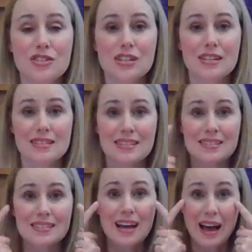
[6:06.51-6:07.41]

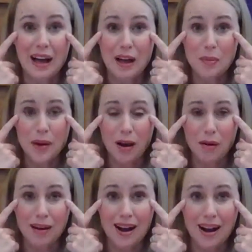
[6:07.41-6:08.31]
Jesus, help
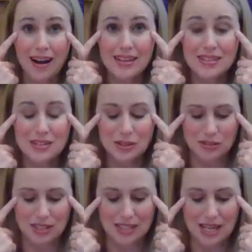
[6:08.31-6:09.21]
our eyes
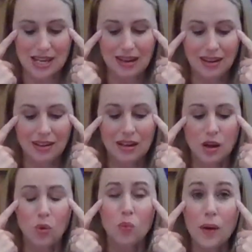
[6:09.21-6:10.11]
to see
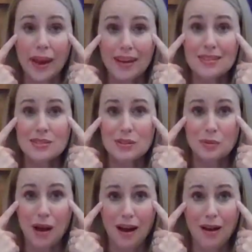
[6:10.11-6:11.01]
ways
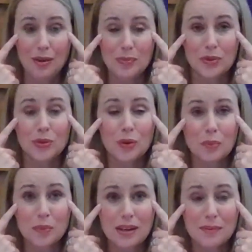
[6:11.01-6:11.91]
to help
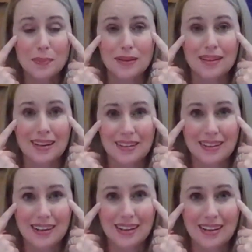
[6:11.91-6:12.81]
your people
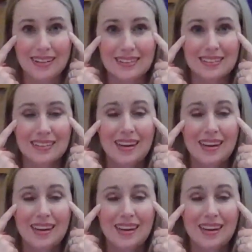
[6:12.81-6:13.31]
in need.